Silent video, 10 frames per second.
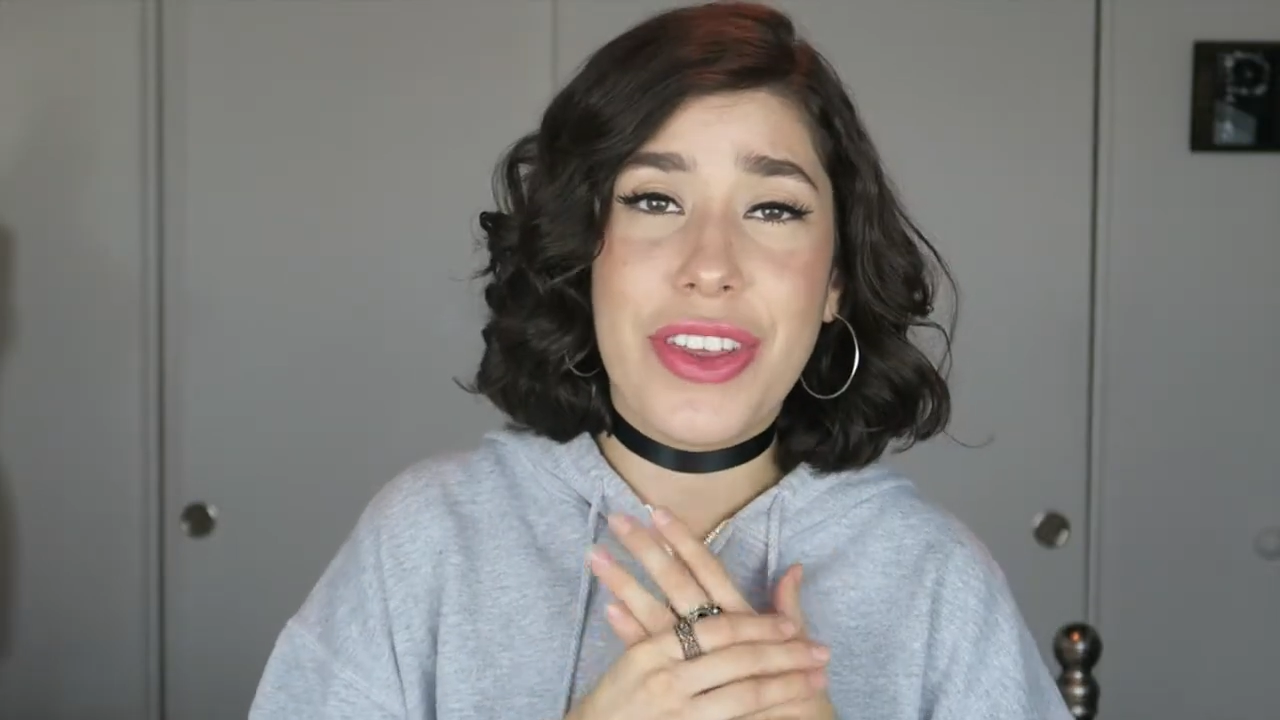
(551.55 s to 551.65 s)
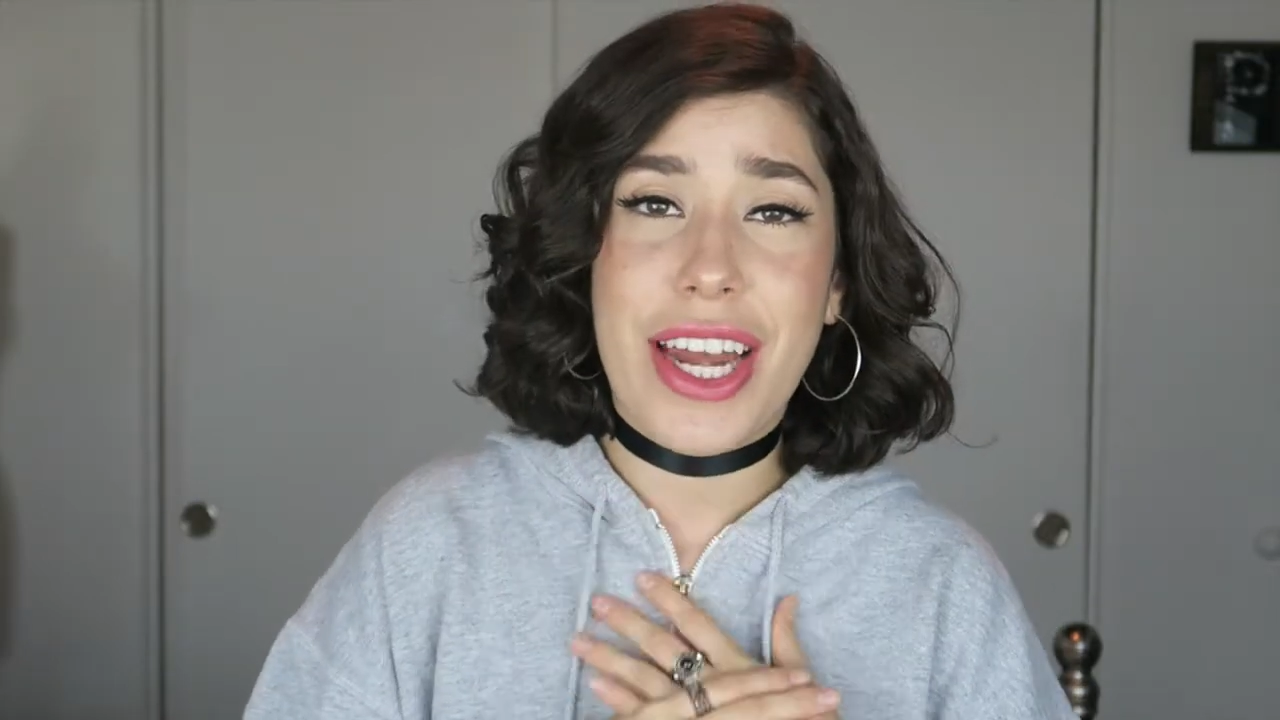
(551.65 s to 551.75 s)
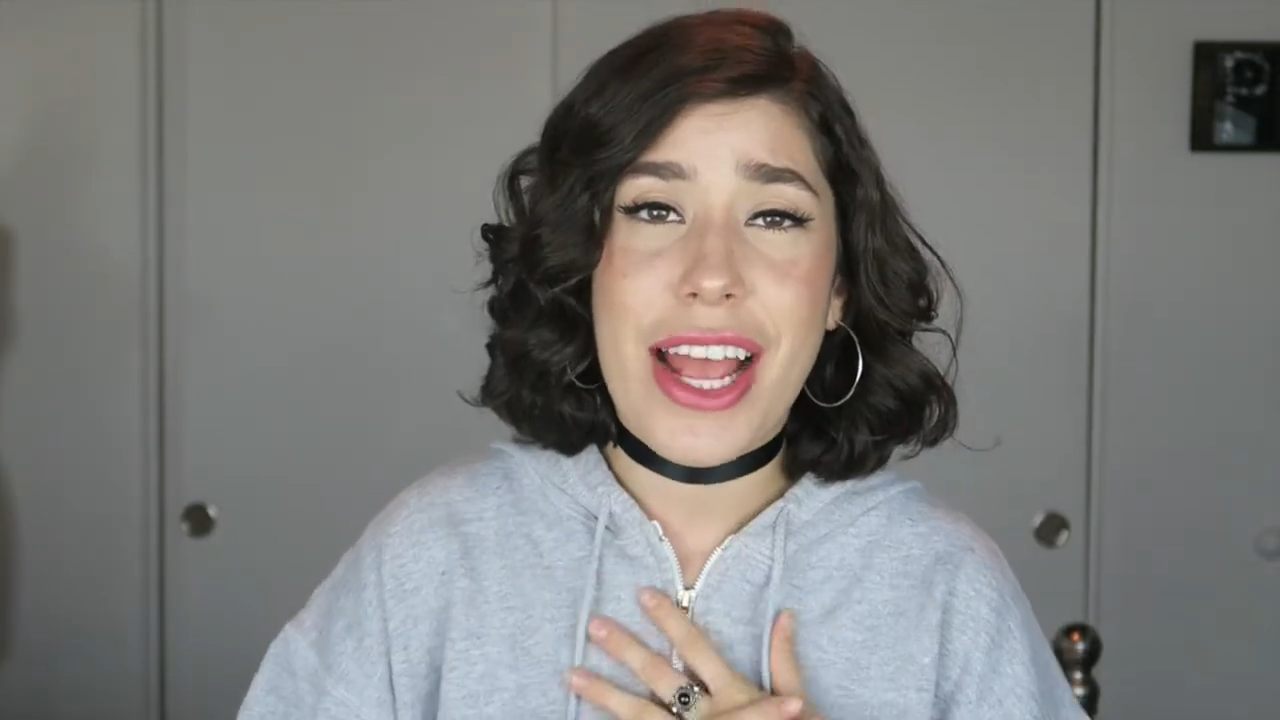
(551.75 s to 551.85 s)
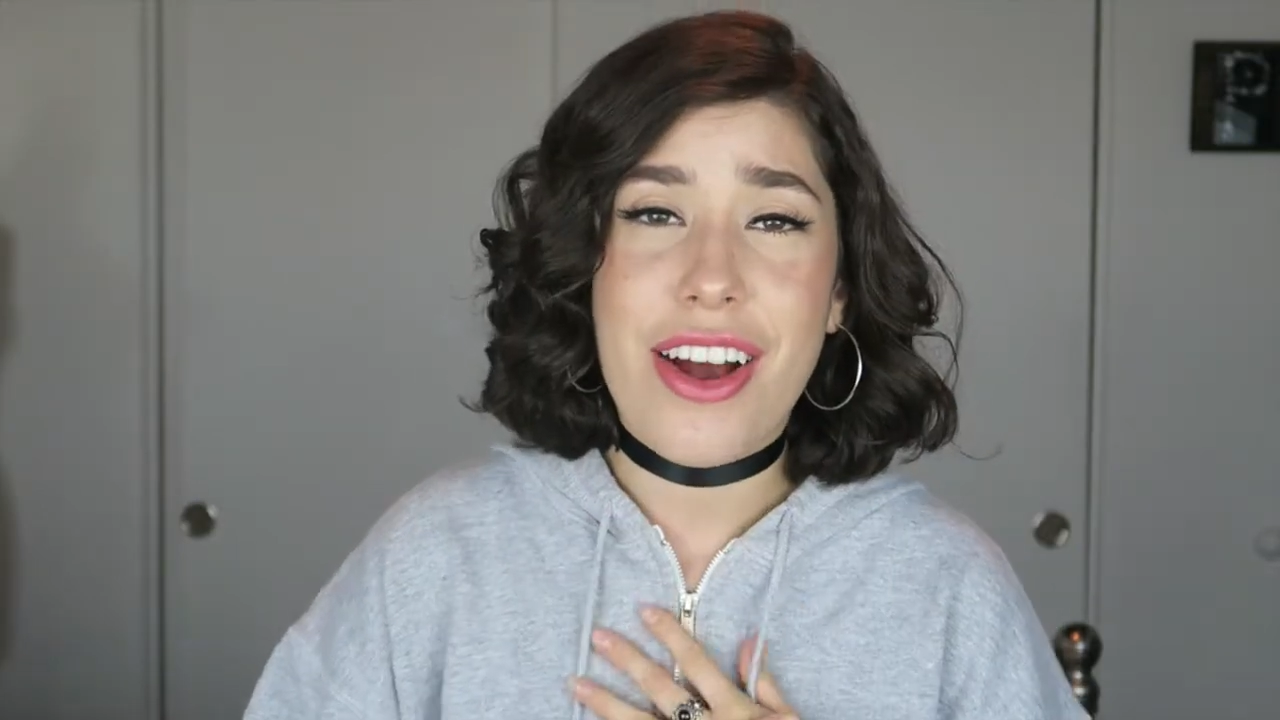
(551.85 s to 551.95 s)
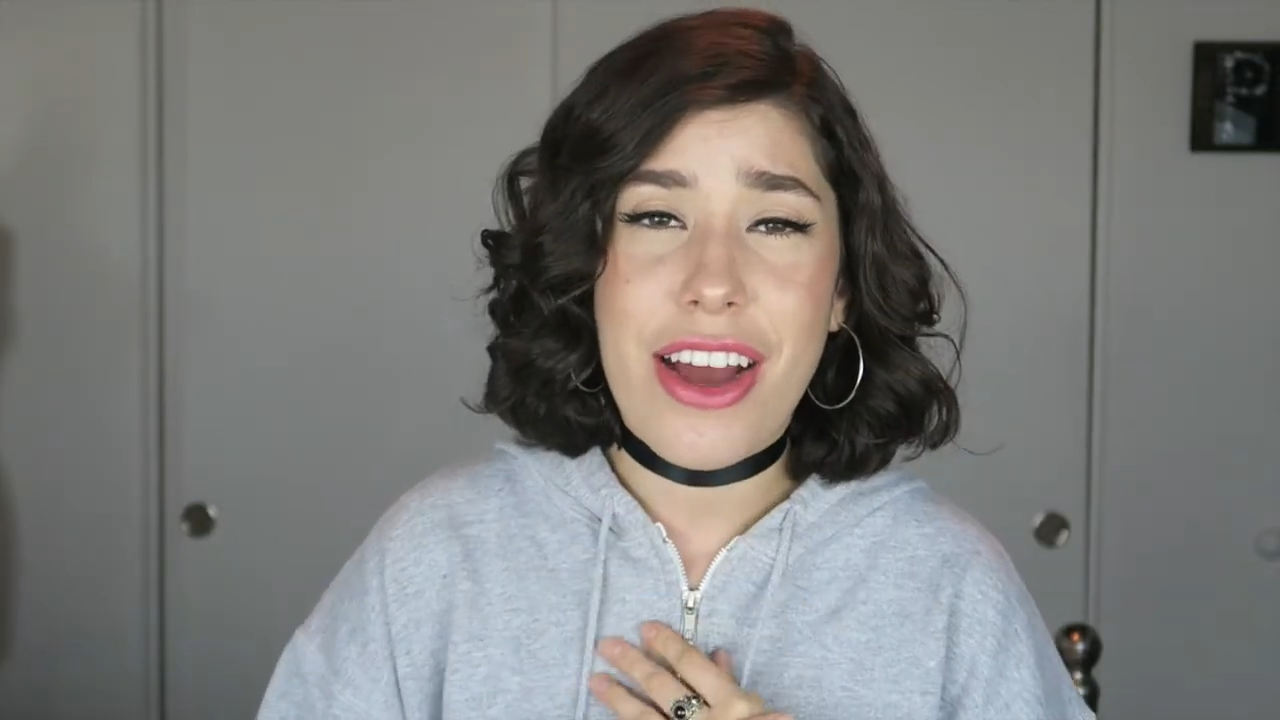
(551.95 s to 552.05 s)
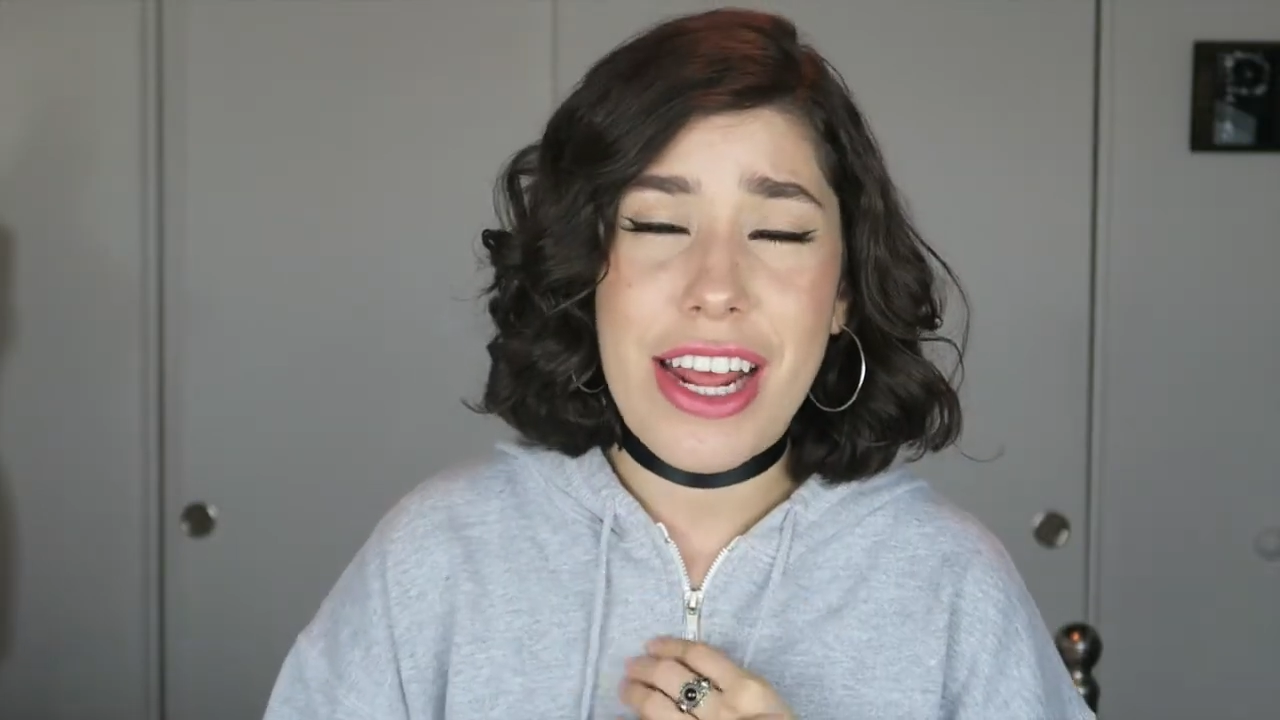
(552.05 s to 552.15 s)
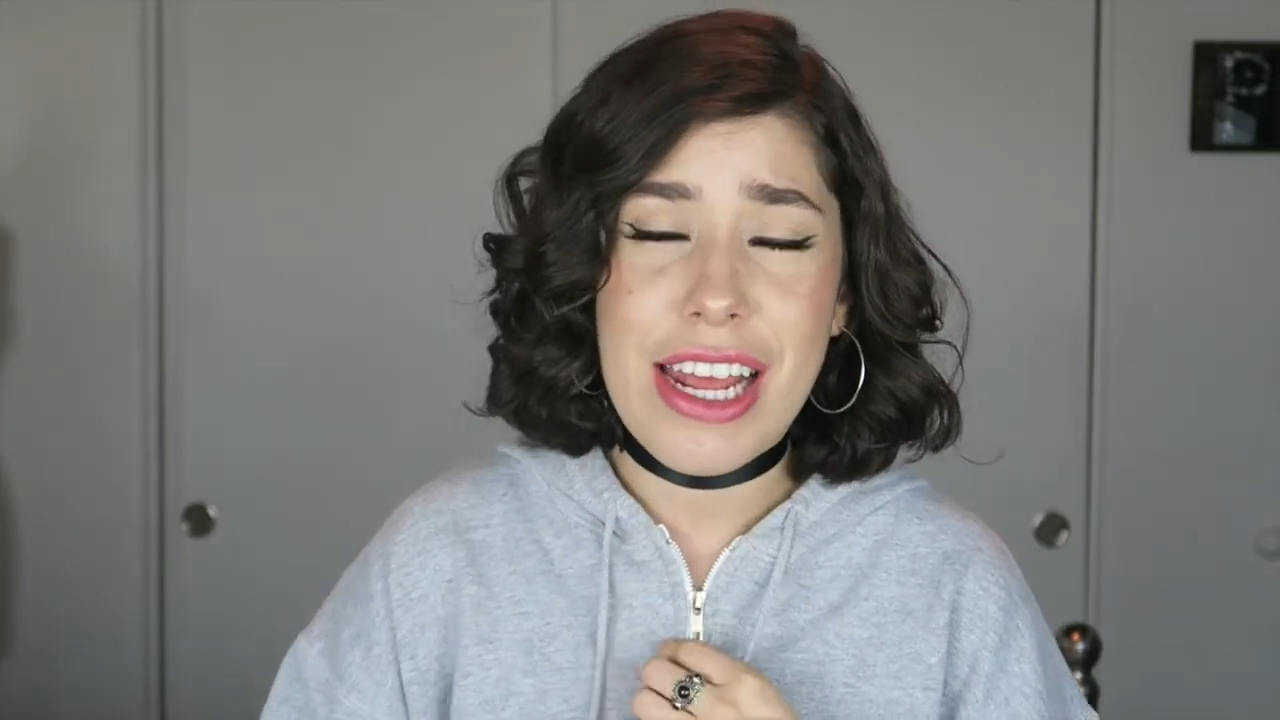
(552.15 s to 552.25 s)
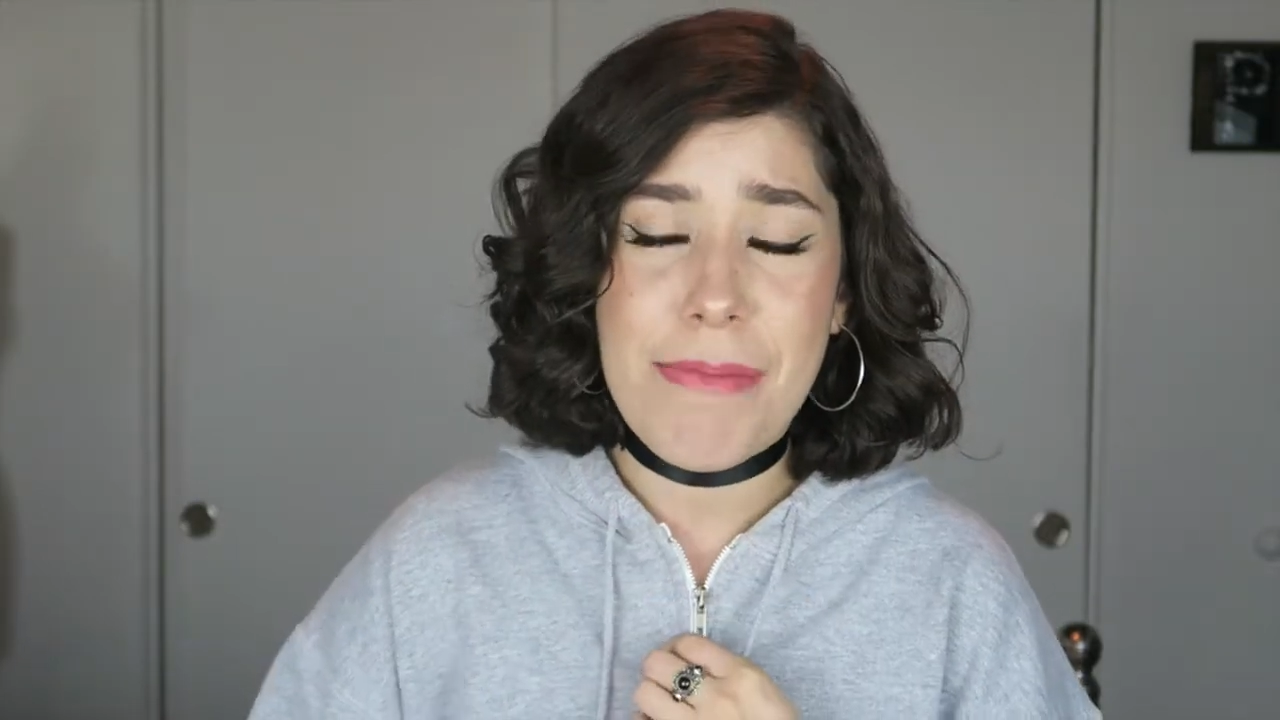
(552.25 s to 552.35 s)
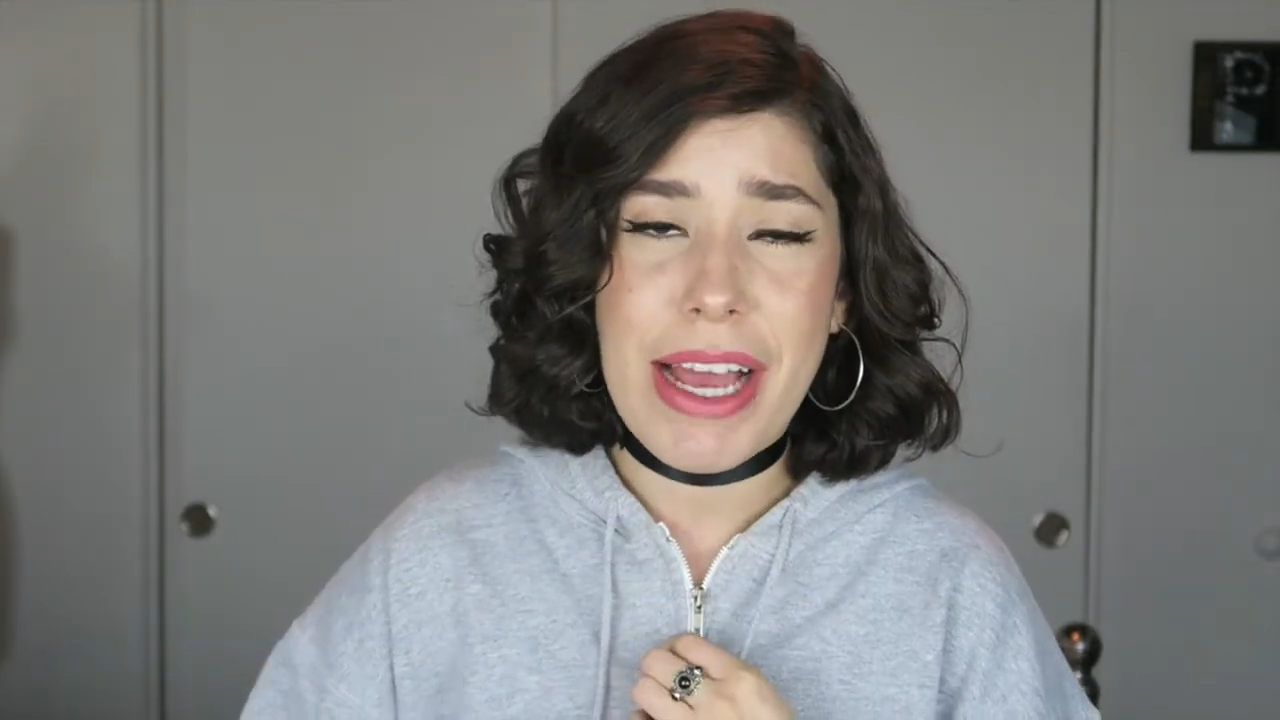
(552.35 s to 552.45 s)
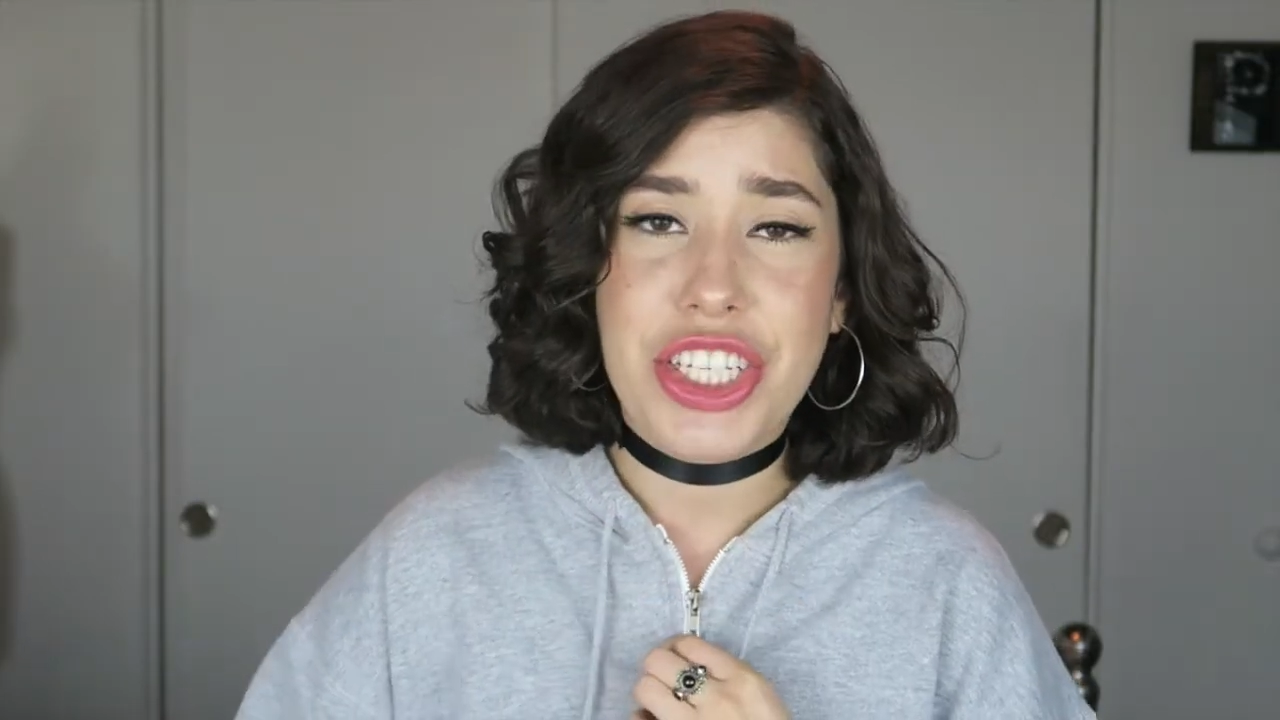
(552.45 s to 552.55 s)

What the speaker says: that I got in my